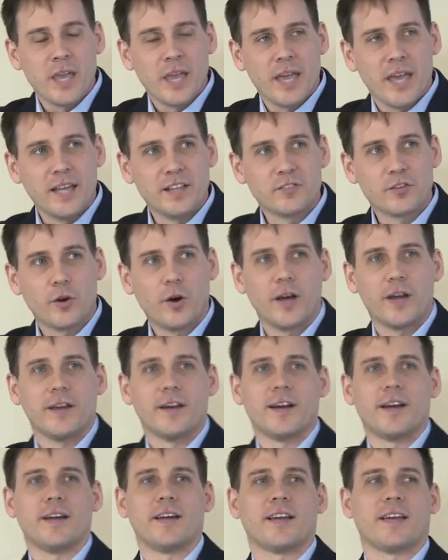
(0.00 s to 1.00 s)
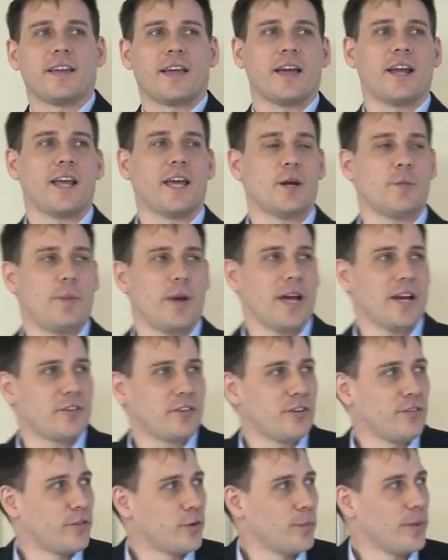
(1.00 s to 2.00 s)
And so I, I kind of had a
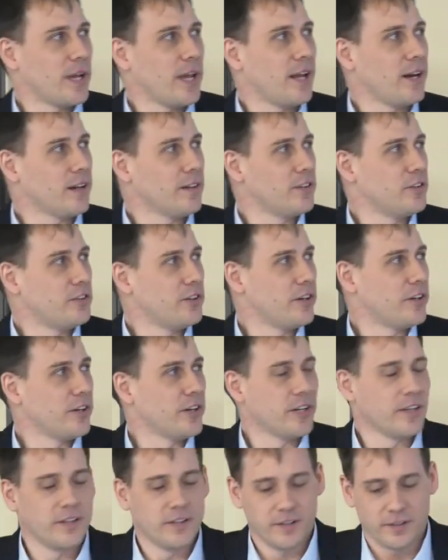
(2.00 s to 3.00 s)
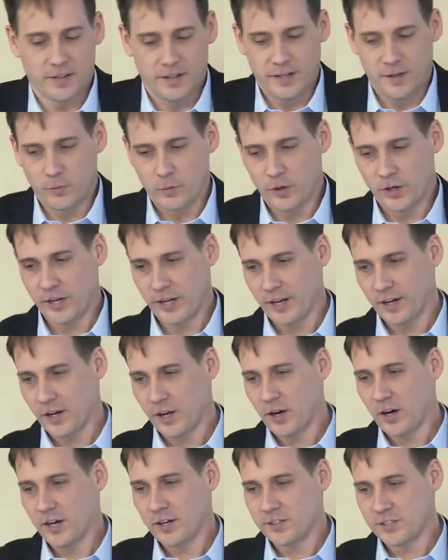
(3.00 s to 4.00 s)
passion for mechanical engineering and, and working on
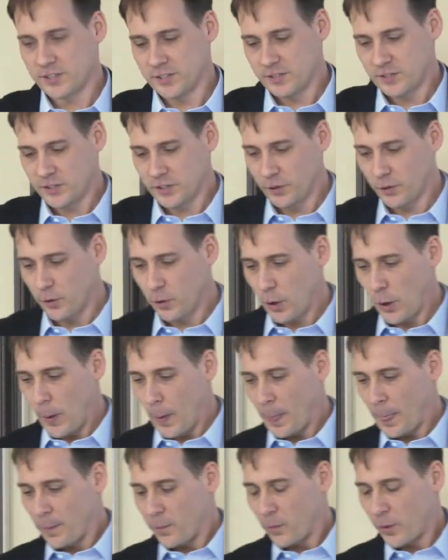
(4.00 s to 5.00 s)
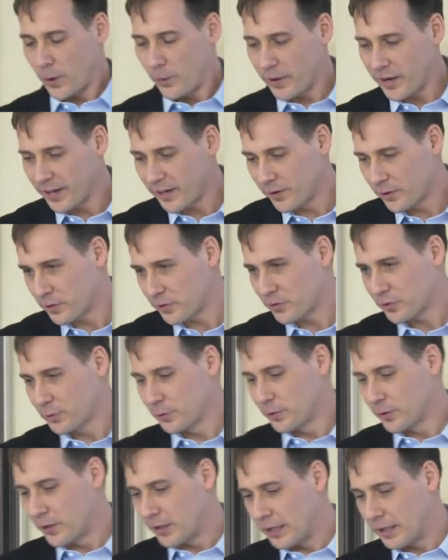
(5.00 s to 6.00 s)
cars. And so where would I go to
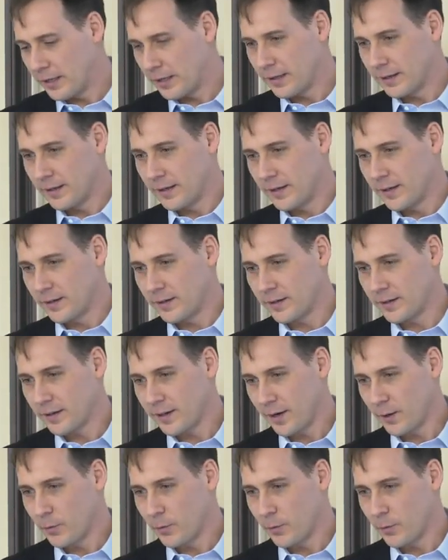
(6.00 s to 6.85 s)
school? Uh, I